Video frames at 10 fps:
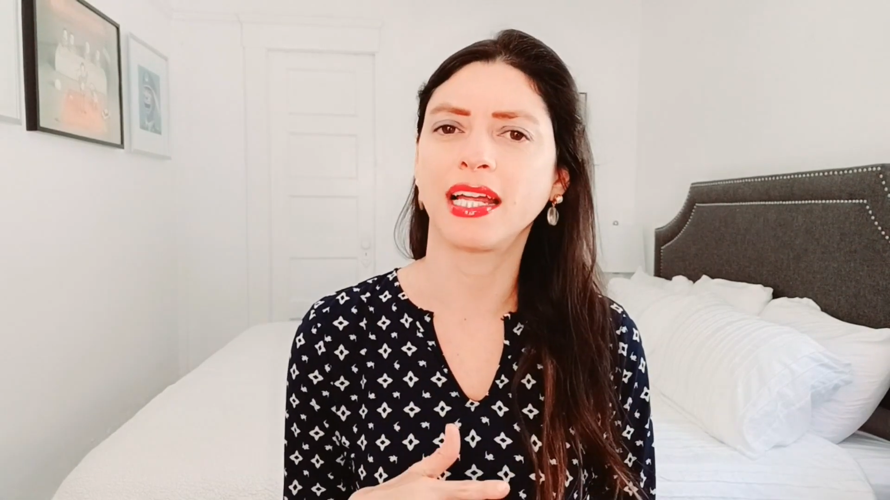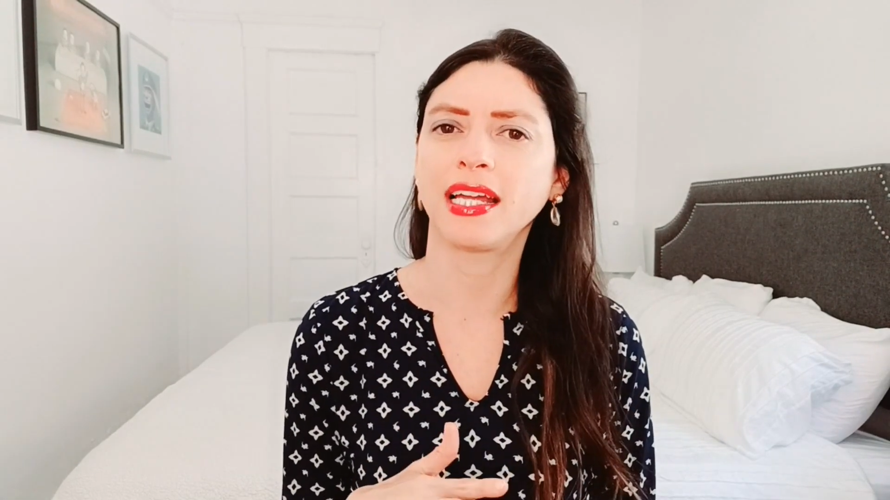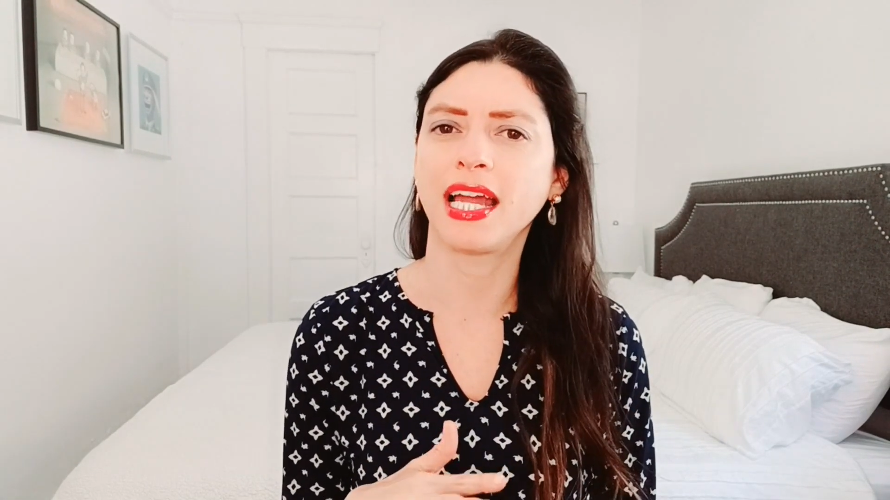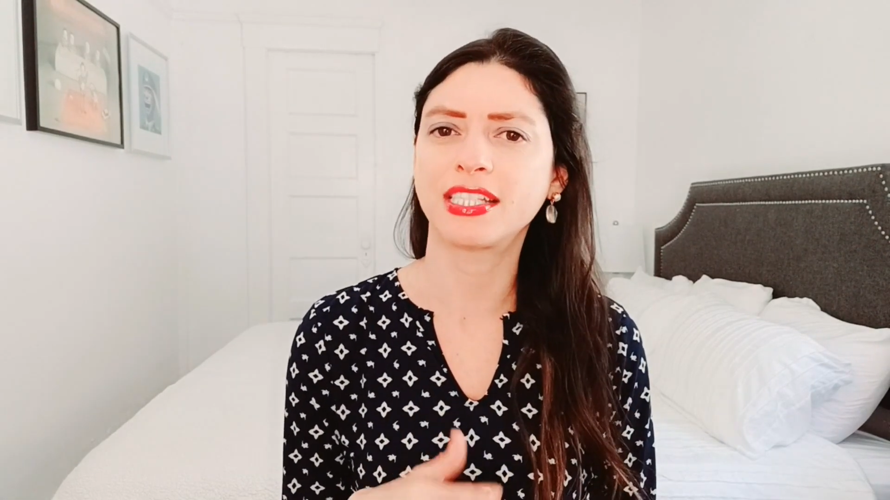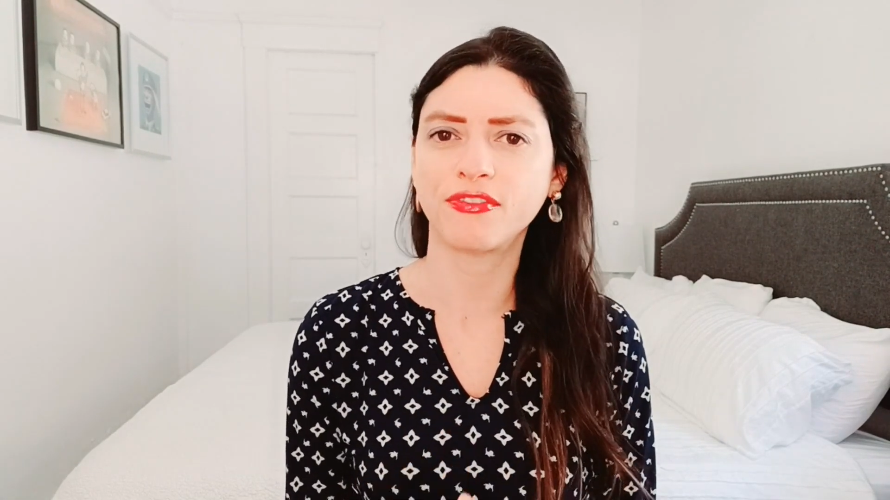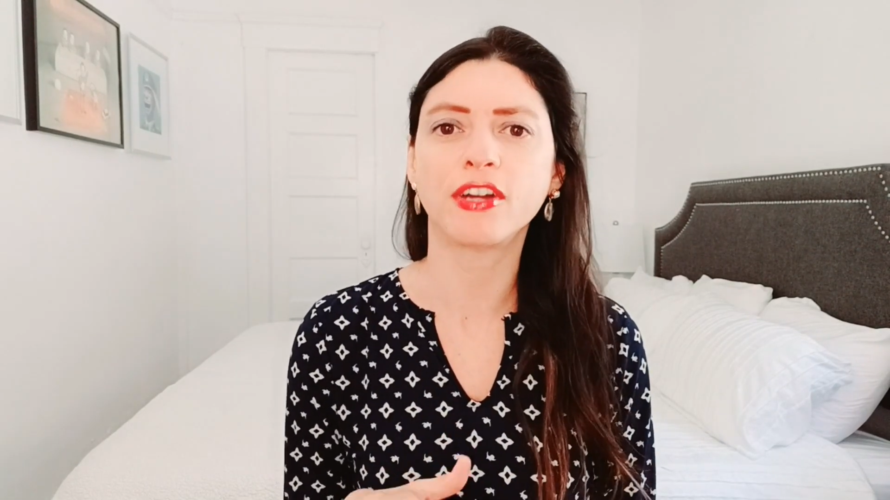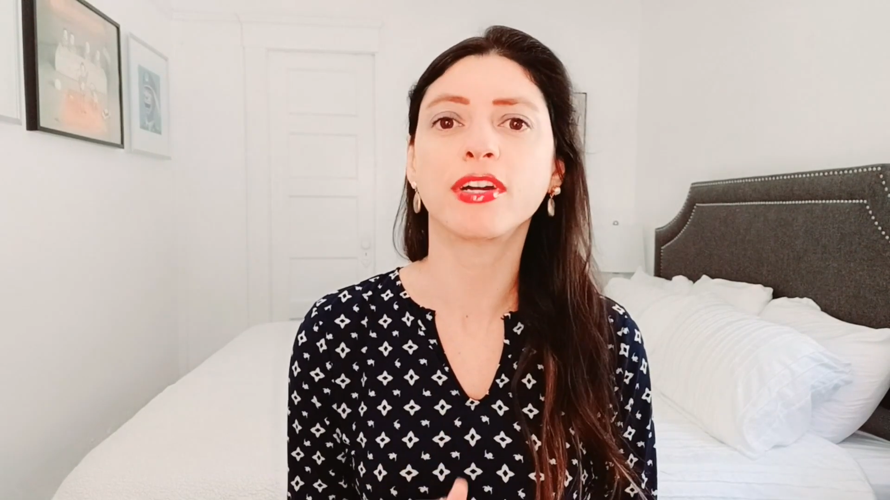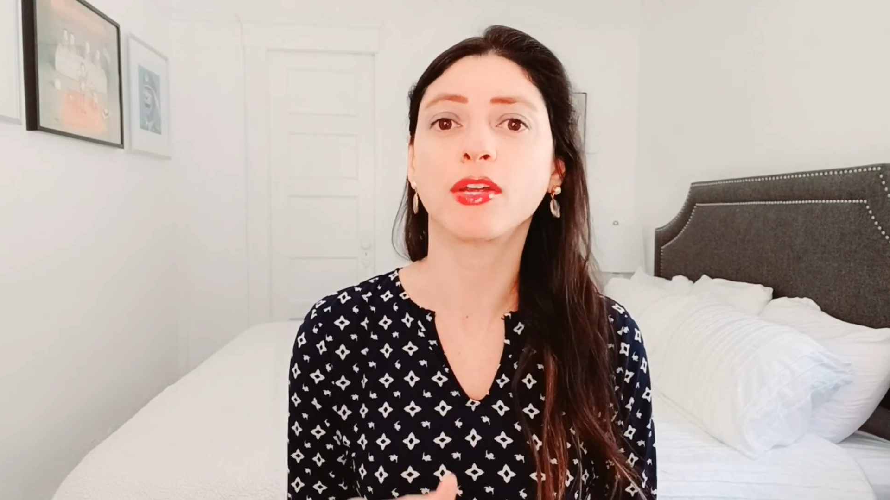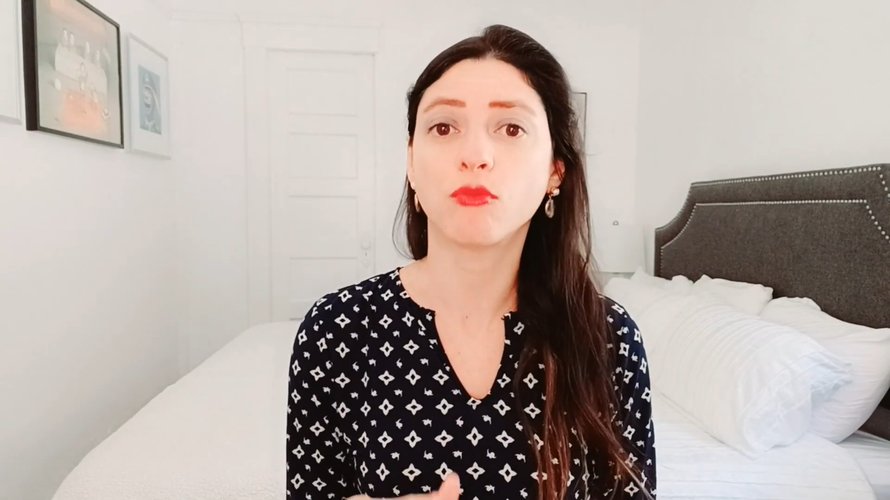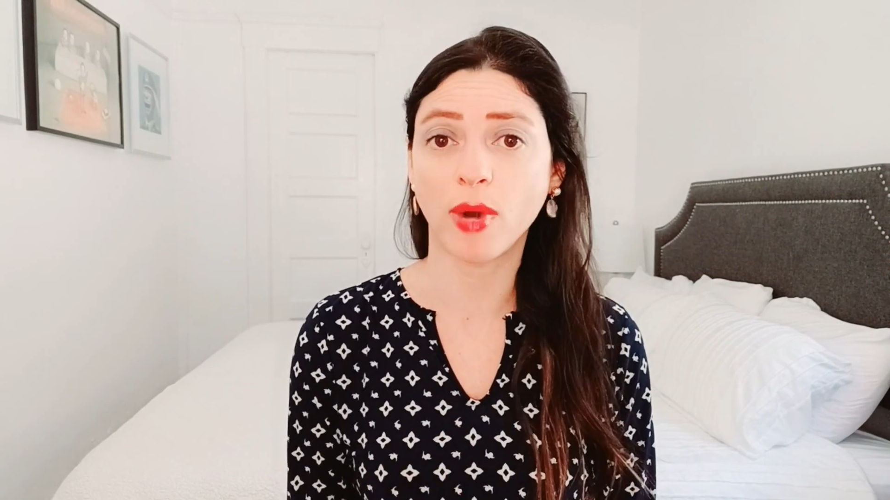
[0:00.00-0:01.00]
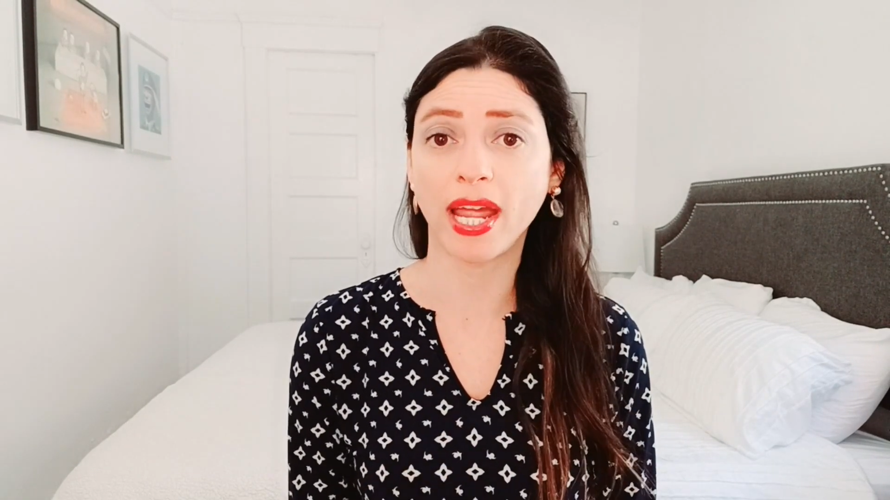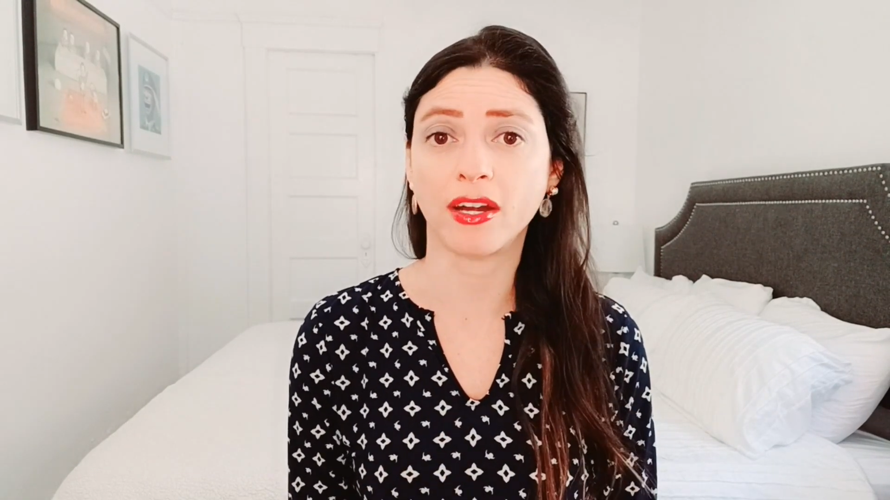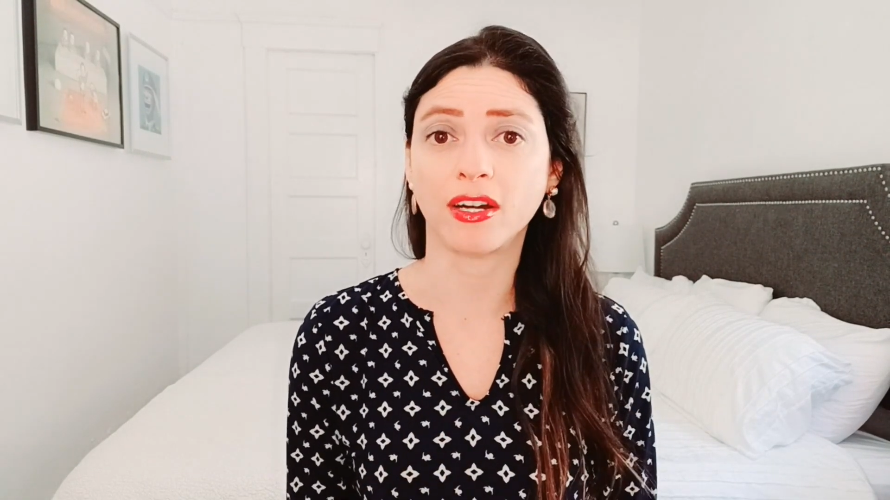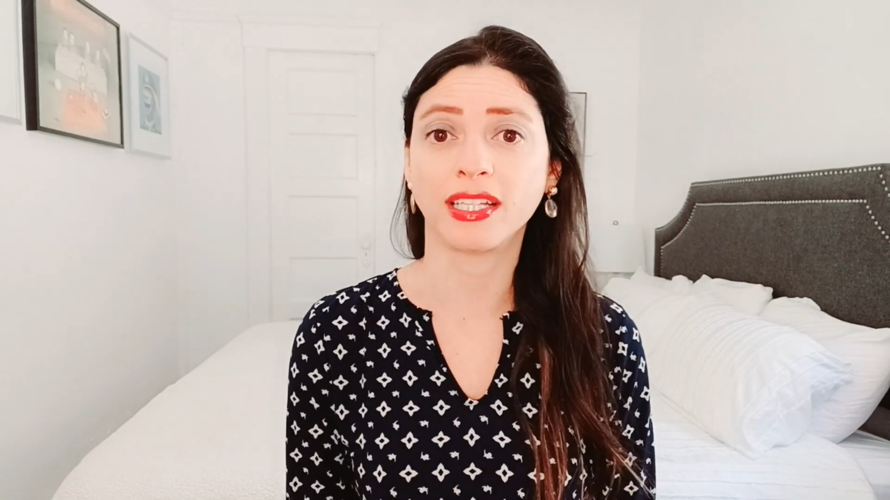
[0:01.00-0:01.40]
it's very rare